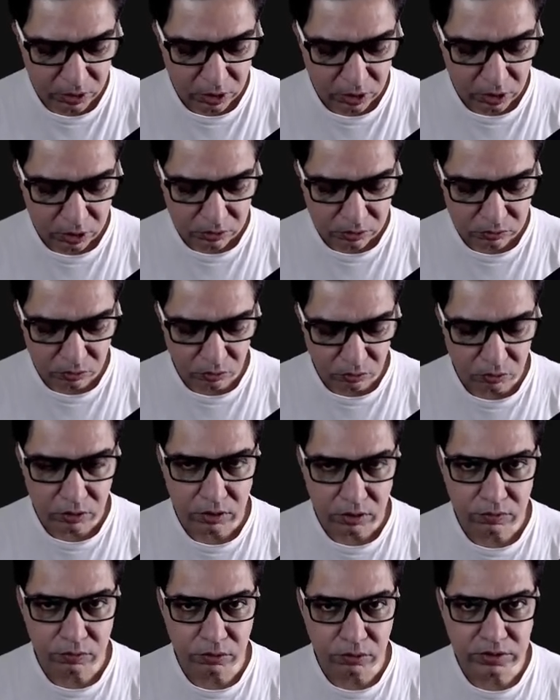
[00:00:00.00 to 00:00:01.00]
So oral
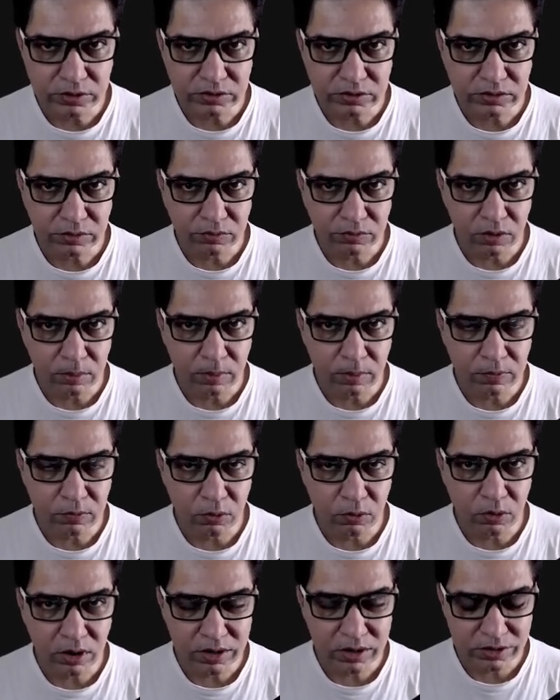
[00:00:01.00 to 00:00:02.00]
fluids in the form of
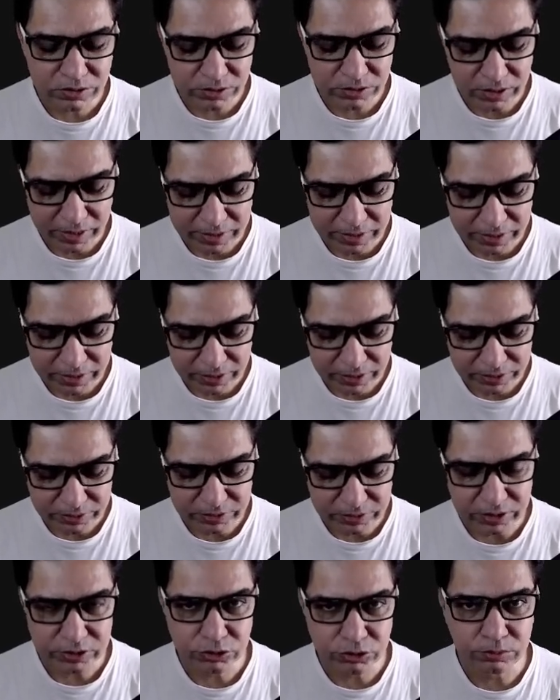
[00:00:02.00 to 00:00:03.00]
ORS, diarrhealite,
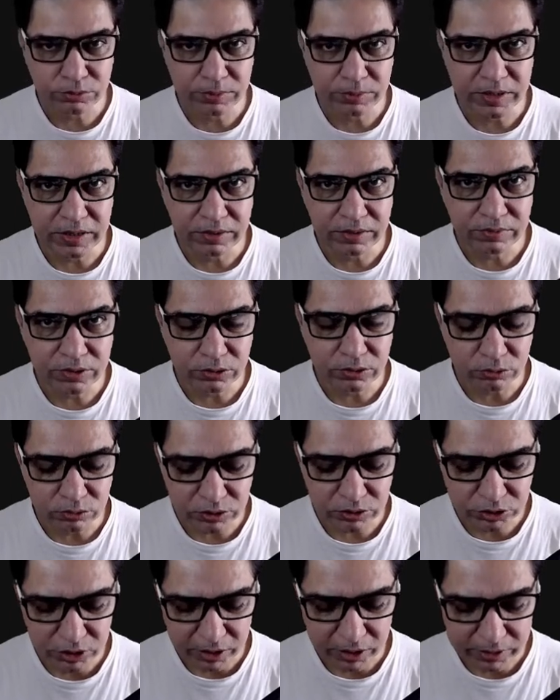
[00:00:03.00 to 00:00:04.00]
that should be given to the
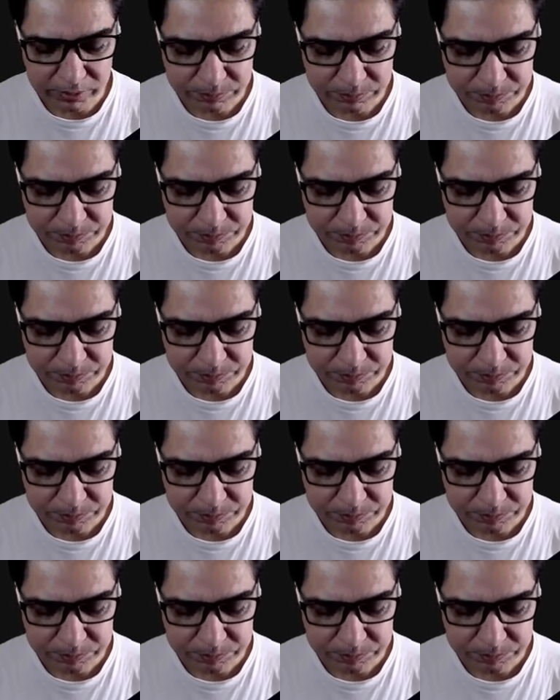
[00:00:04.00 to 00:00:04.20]
child.